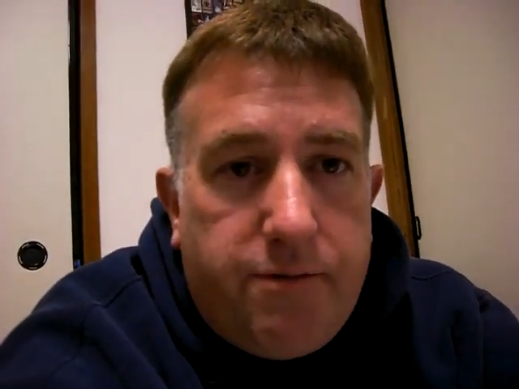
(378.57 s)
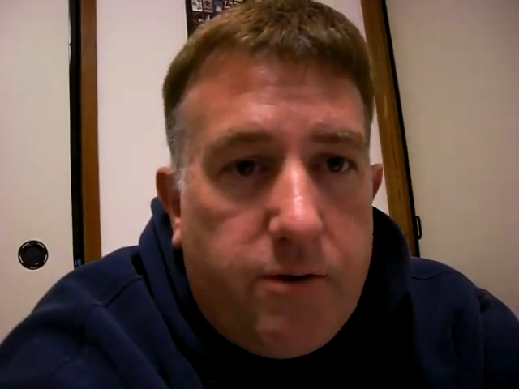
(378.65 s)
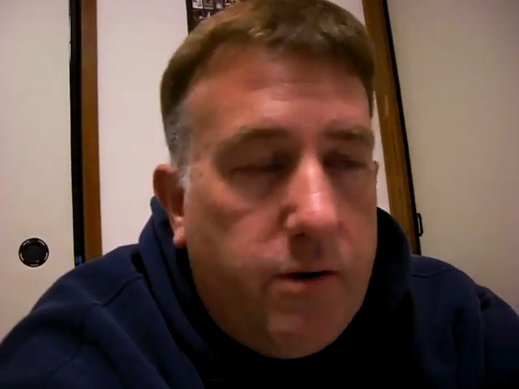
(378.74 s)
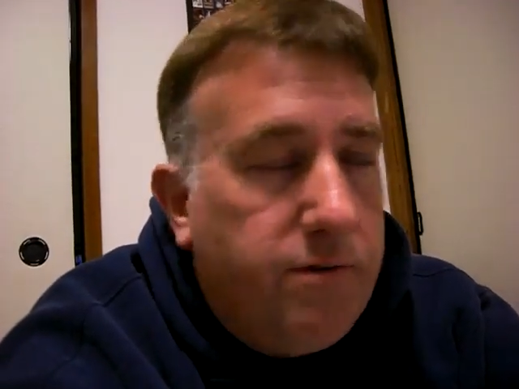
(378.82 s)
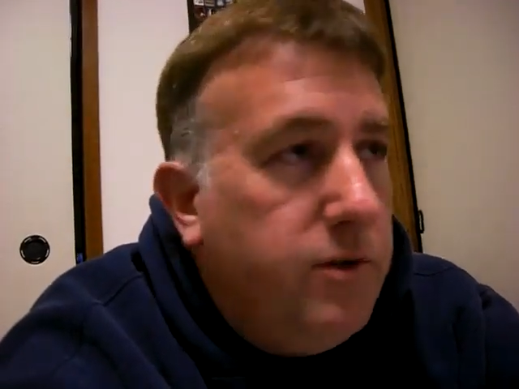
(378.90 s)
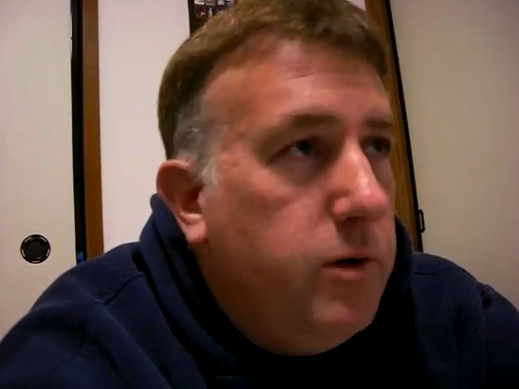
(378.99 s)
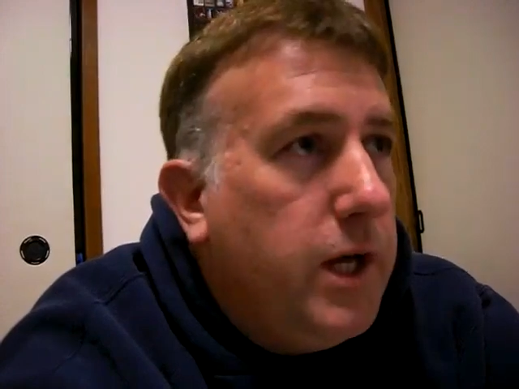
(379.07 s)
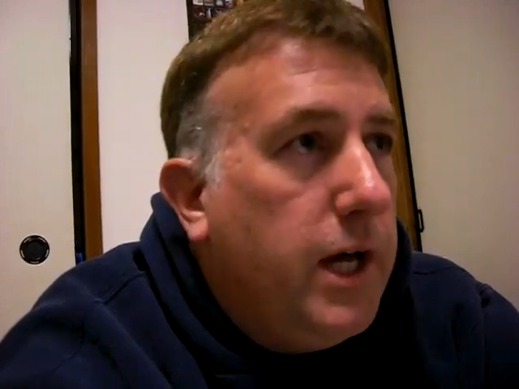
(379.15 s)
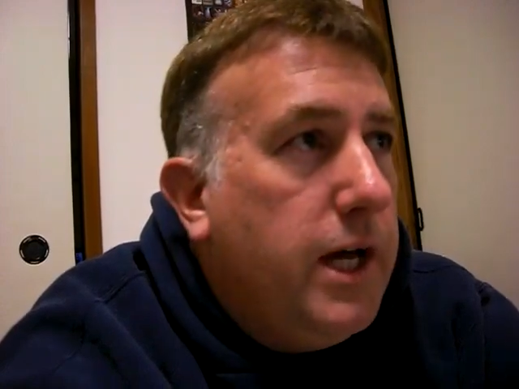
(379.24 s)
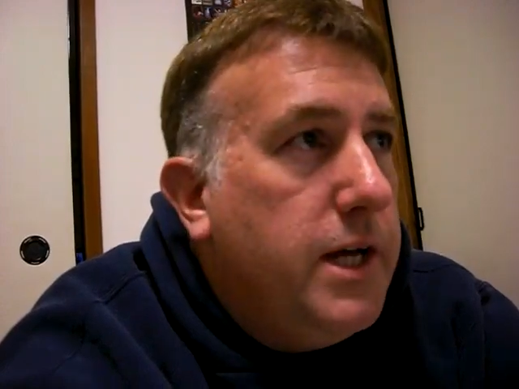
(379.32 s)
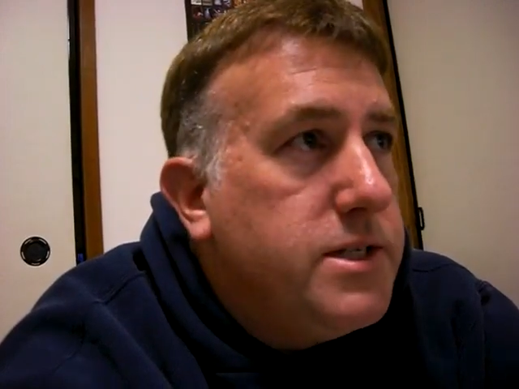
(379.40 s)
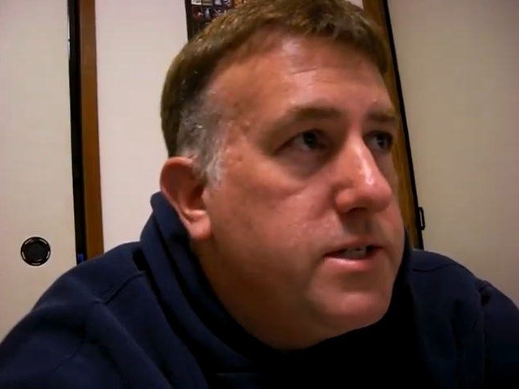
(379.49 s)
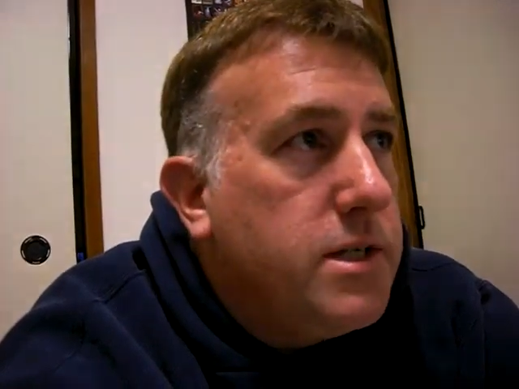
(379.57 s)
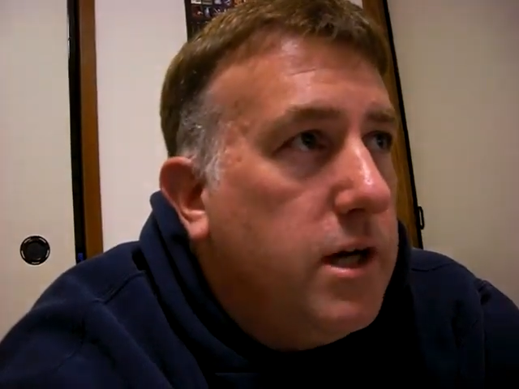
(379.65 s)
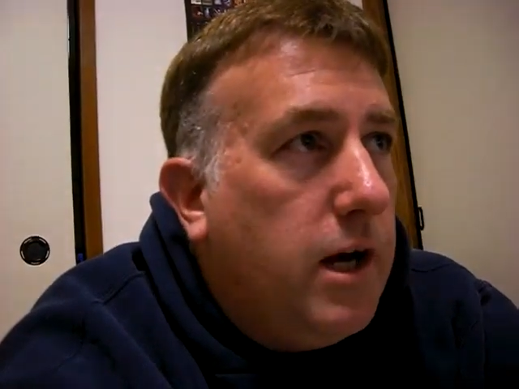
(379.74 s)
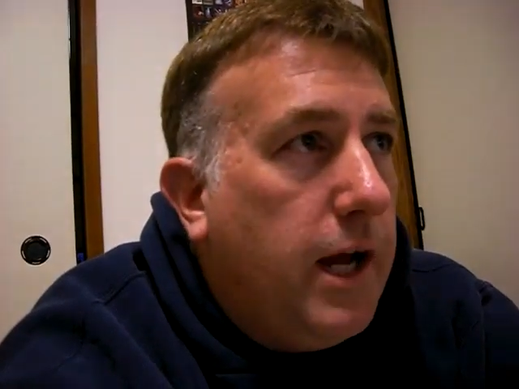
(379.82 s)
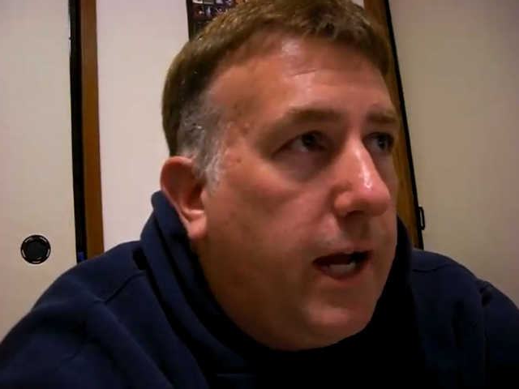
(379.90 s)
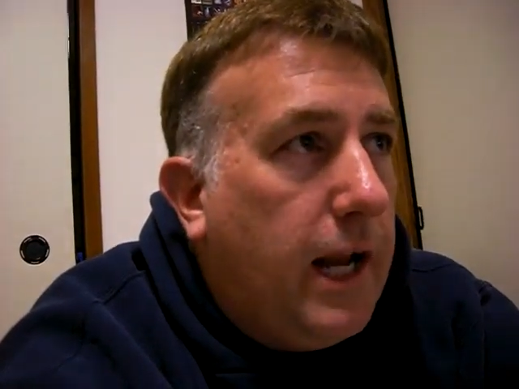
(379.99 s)
for a few days
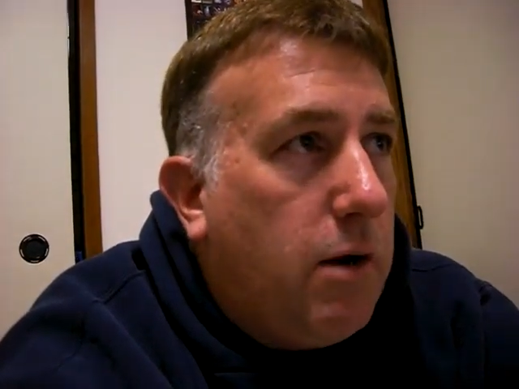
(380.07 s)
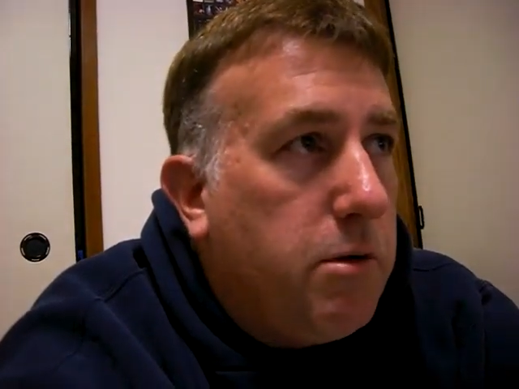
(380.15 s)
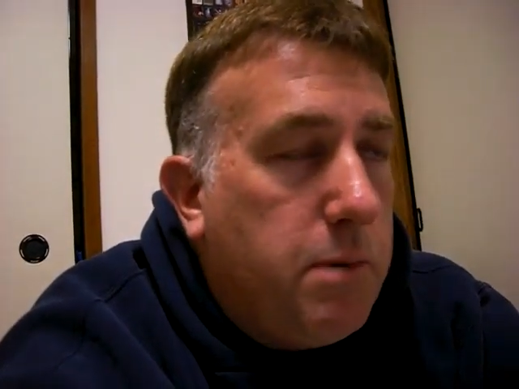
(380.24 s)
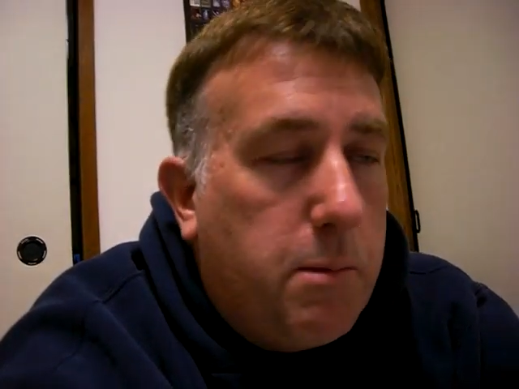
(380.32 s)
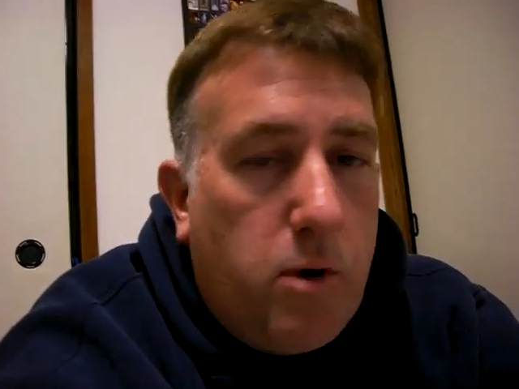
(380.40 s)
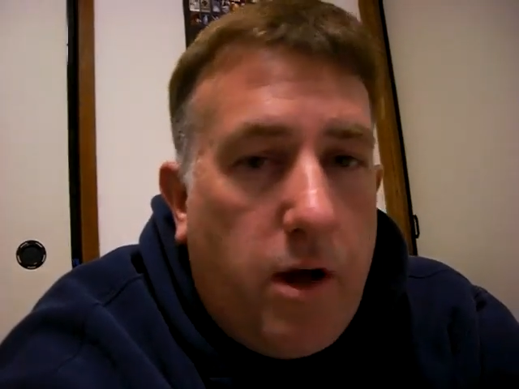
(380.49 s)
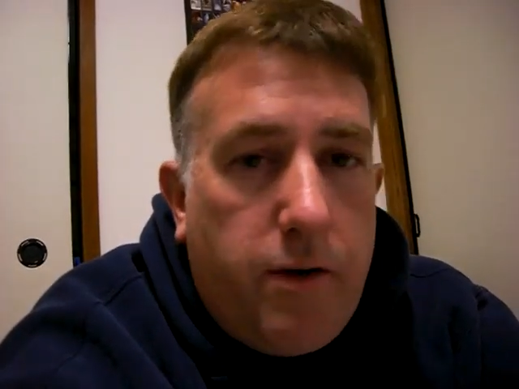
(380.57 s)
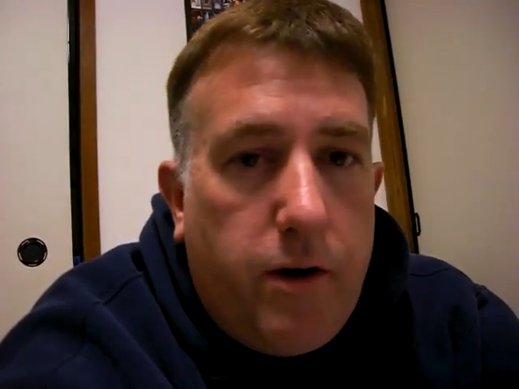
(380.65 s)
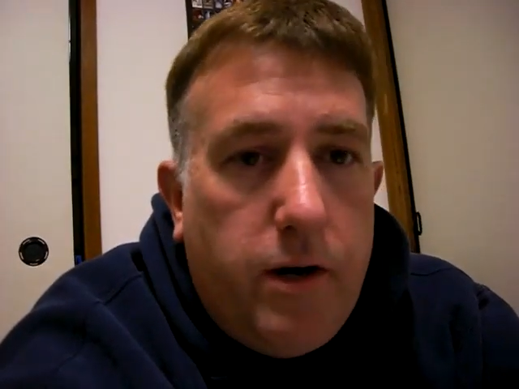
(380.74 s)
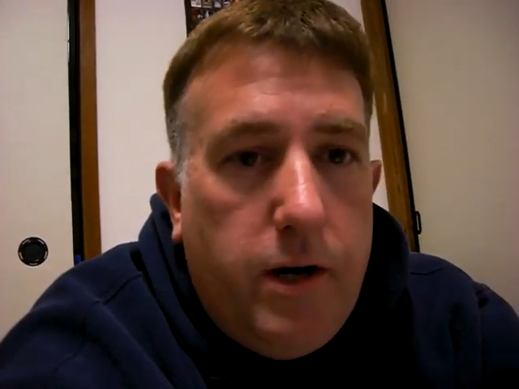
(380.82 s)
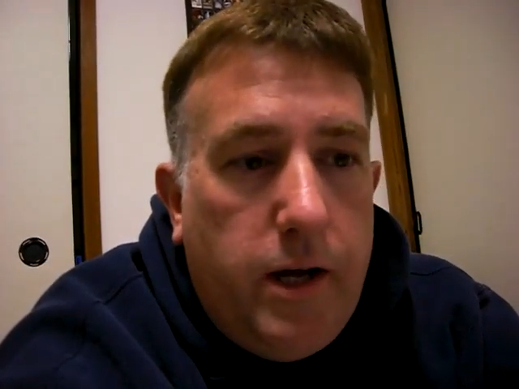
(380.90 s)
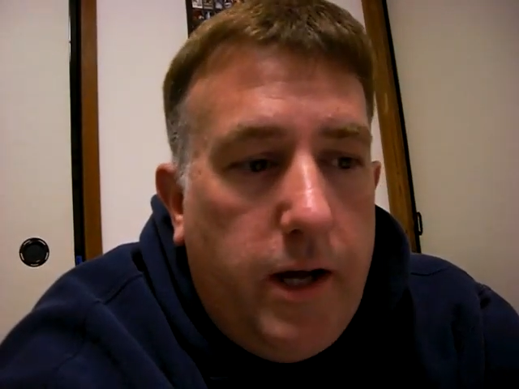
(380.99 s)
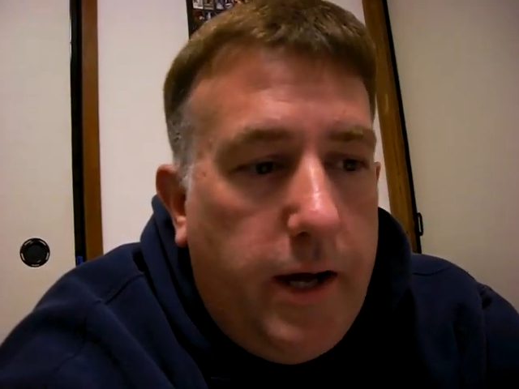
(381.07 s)
hanging out with my brother.